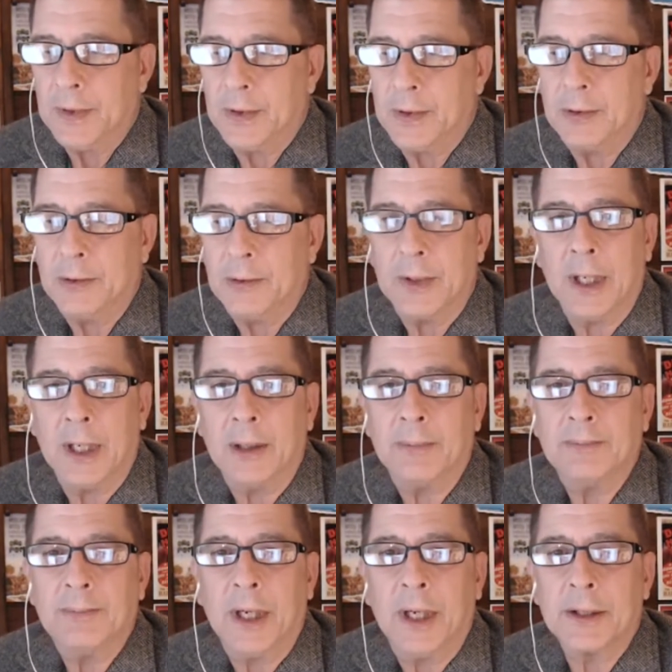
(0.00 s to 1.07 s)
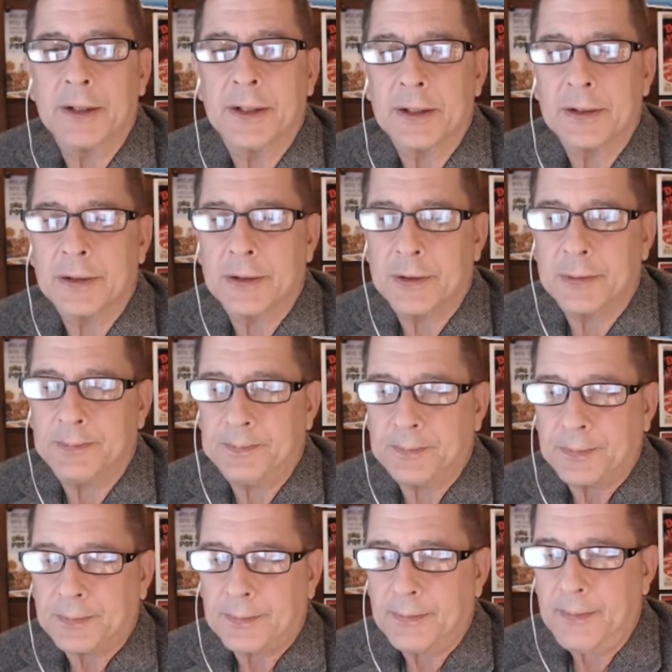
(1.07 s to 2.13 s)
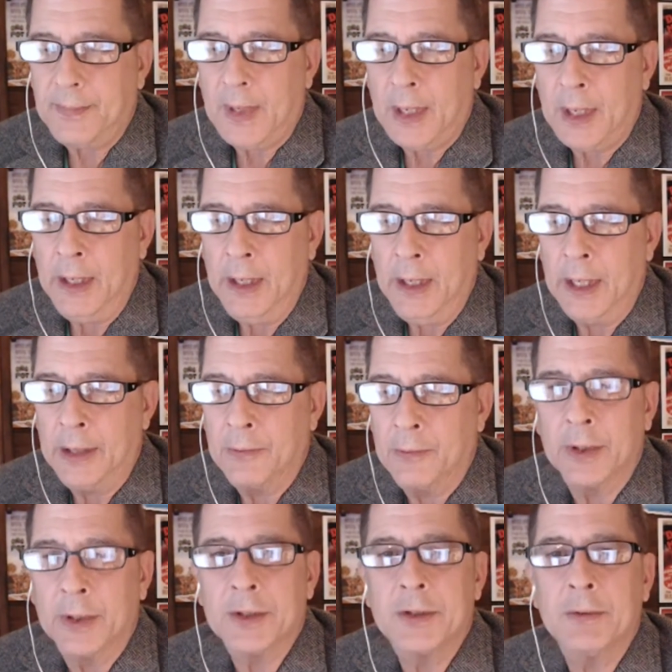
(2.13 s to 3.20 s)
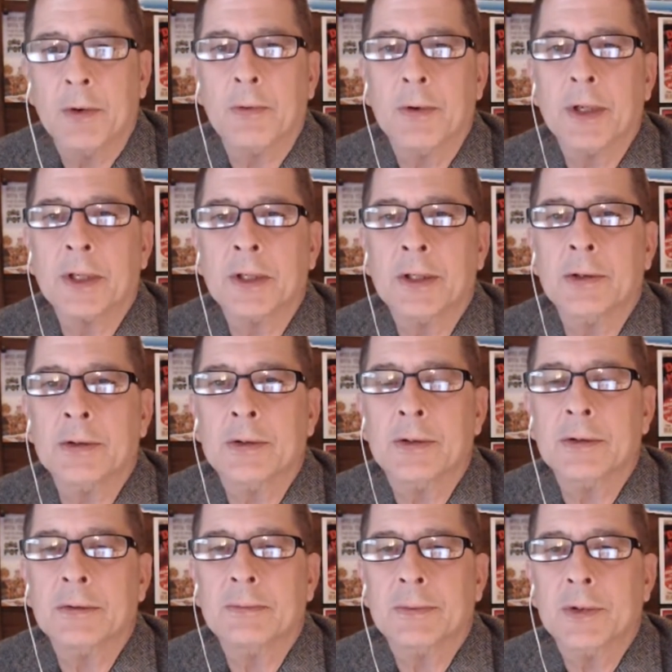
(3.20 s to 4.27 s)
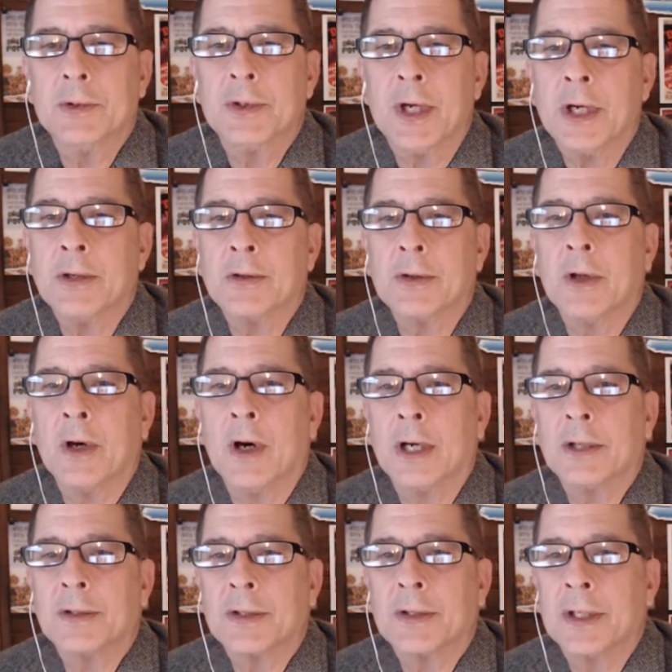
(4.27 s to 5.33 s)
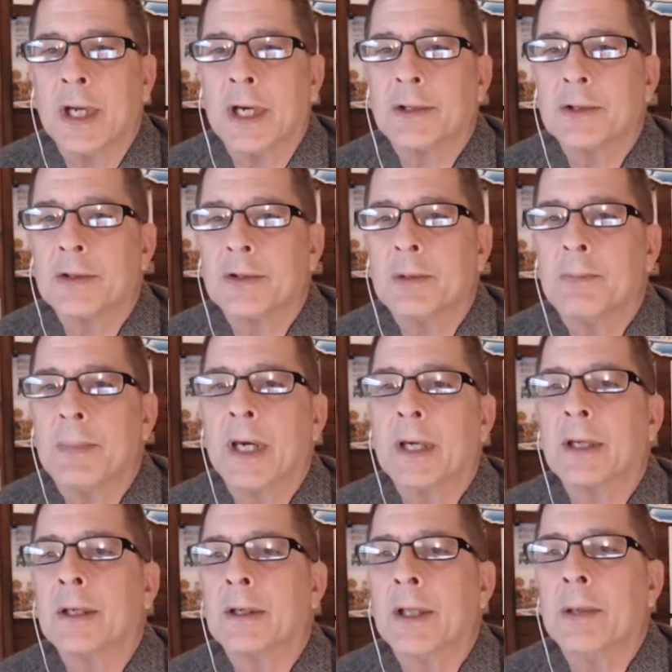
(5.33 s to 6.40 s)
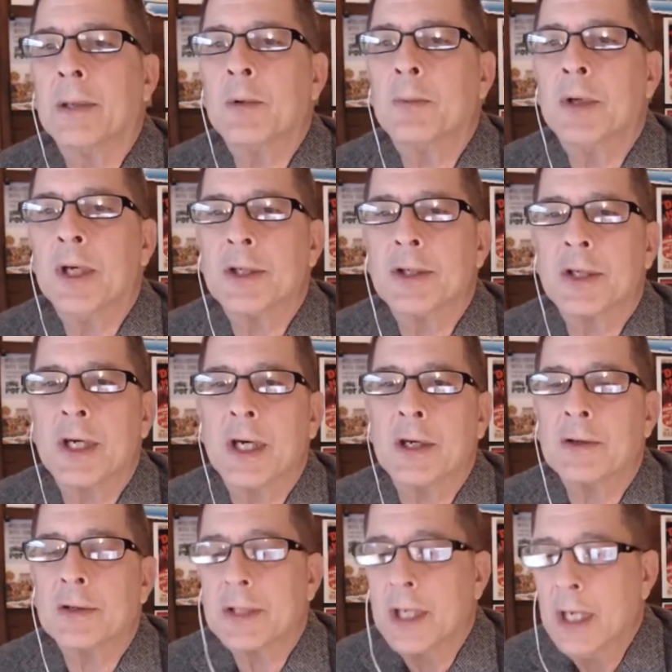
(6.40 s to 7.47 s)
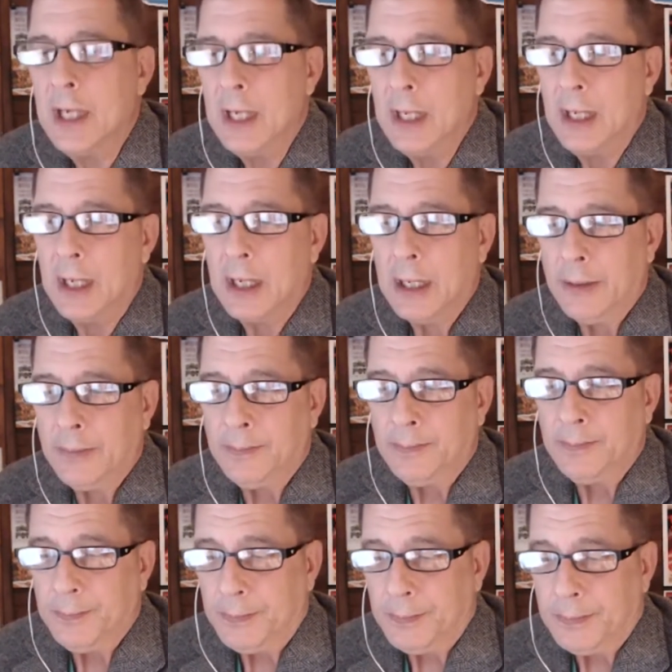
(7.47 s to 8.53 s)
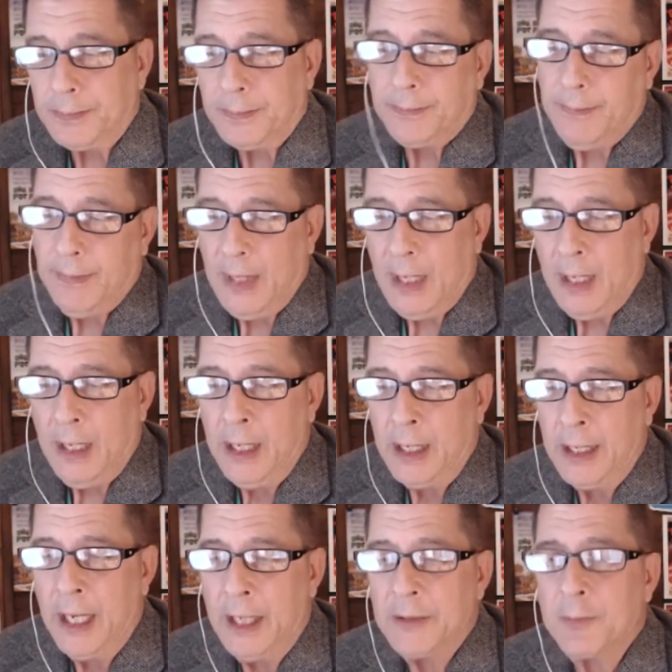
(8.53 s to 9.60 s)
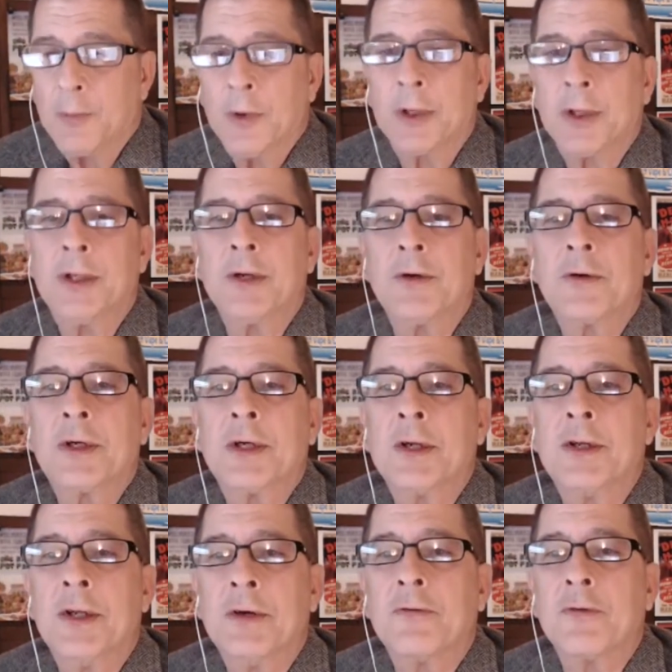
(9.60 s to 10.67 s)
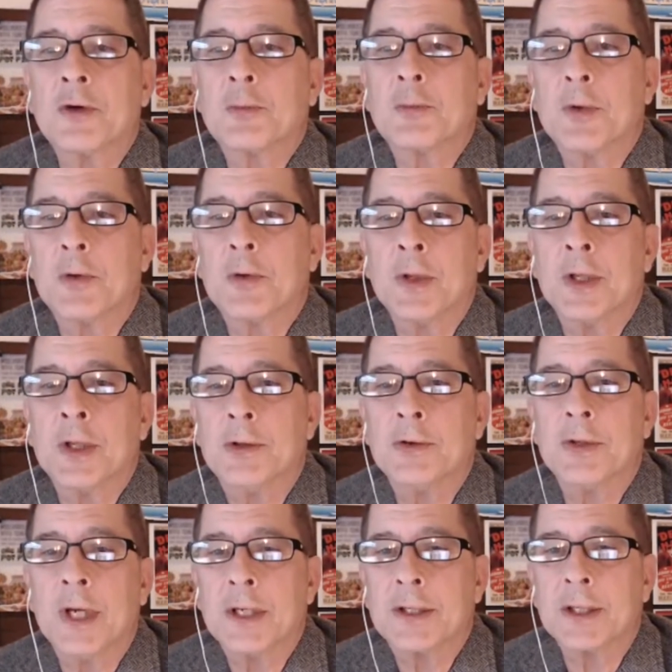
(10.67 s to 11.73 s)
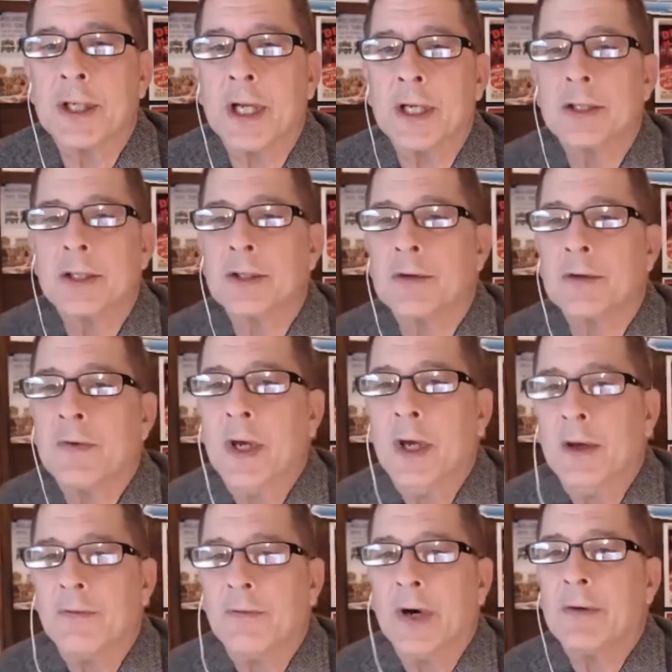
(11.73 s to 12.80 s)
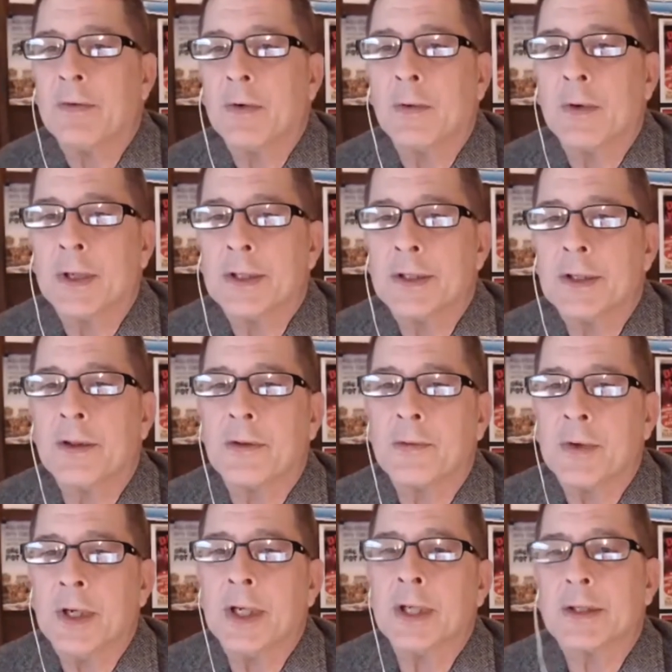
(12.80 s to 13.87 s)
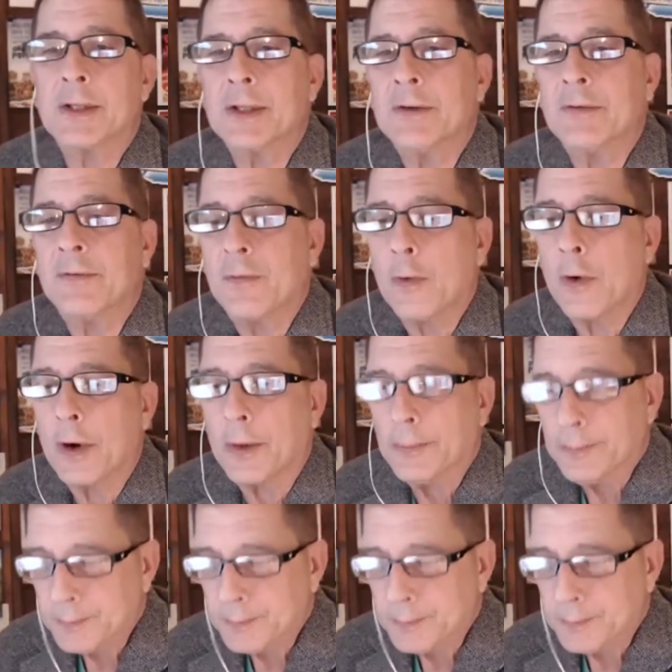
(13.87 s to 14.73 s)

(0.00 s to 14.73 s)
to politicians and really see what we can do to change the laws and not just sit back and claim to be educators. And that's really the difference between the two designations of 501c3 and C4.